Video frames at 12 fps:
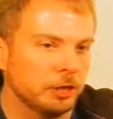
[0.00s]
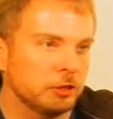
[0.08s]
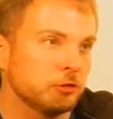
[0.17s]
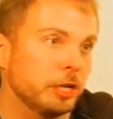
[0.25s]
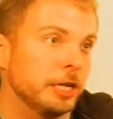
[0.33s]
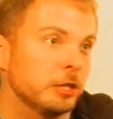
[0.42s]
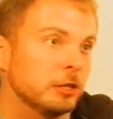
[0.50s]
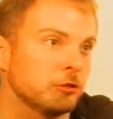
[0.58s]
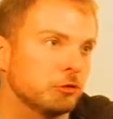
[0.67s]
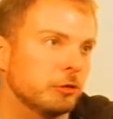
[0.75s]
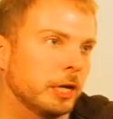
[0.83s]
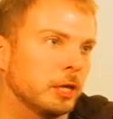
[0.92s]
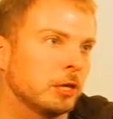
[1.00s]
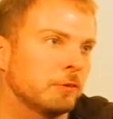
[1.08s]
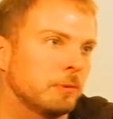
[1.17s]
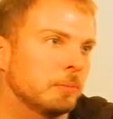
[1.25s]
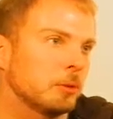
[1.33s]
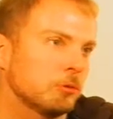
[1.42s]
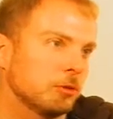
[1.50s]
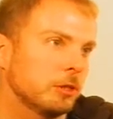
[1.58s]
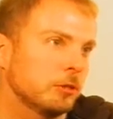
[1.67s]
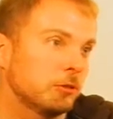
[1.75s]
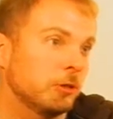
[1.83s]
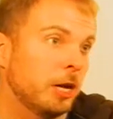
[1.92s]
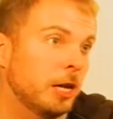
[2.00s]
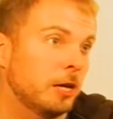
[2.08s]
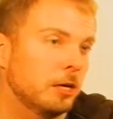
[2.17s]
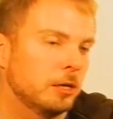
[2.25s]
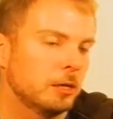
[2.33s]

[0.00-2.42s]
He just stayed in his trailer for most of the set.